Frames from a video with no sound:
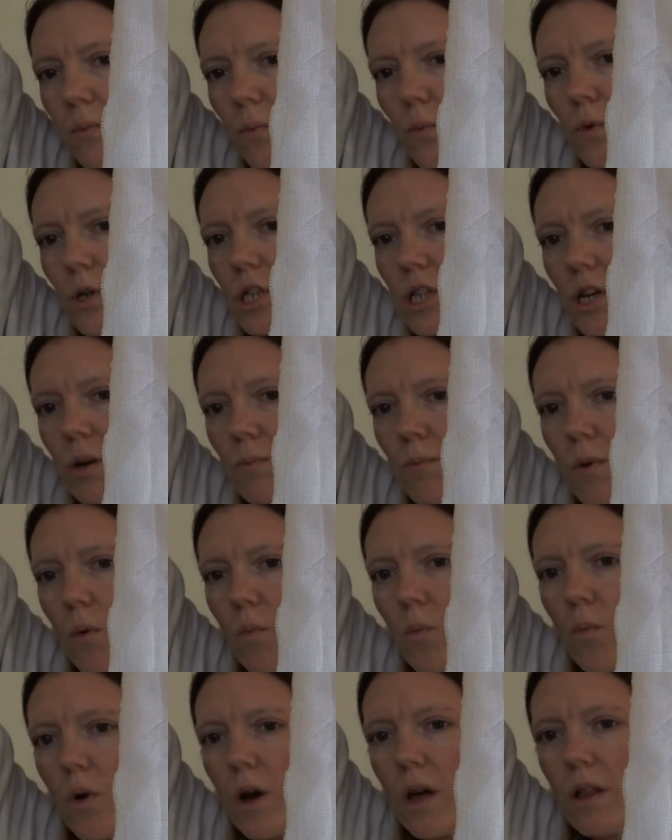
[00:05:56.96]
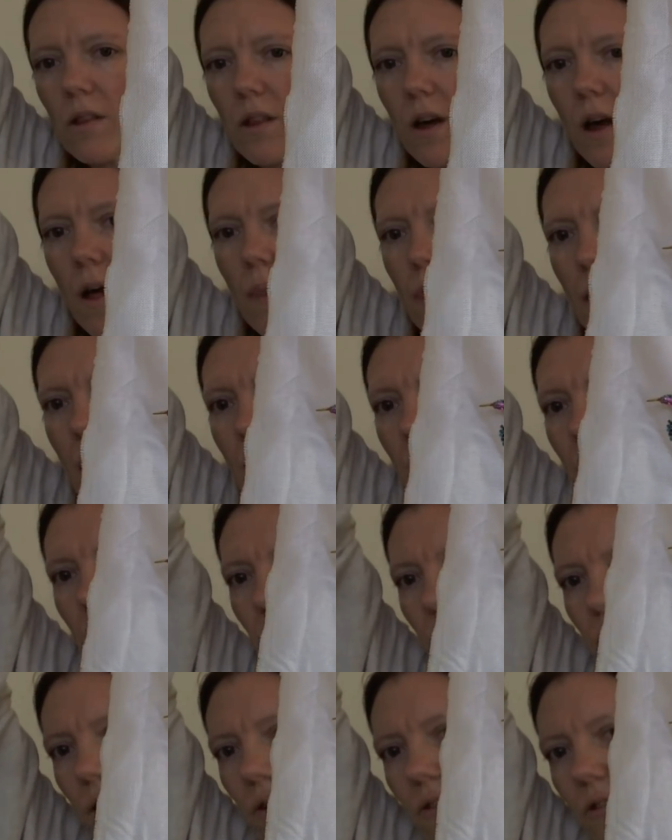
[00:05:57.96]
which I'm on with, and
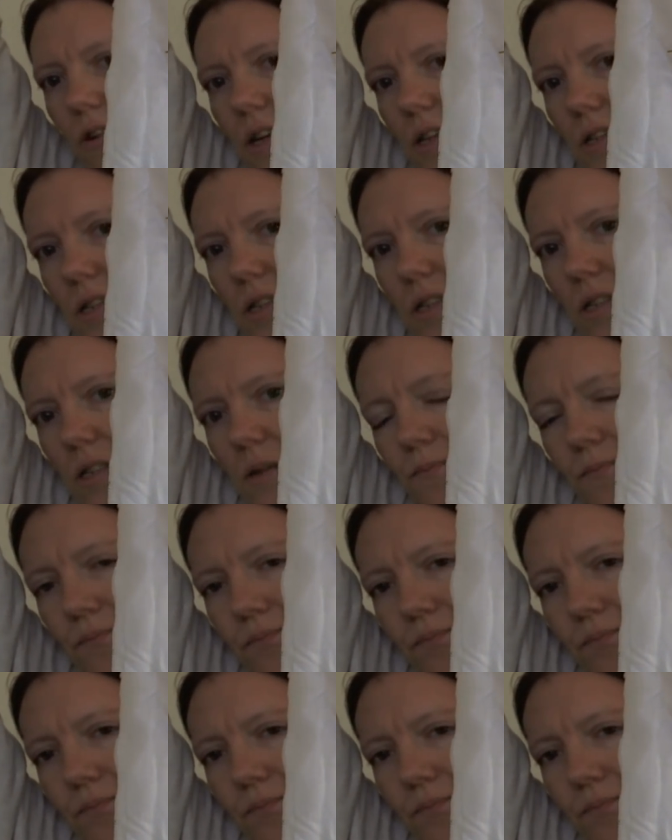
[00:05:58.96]
then there is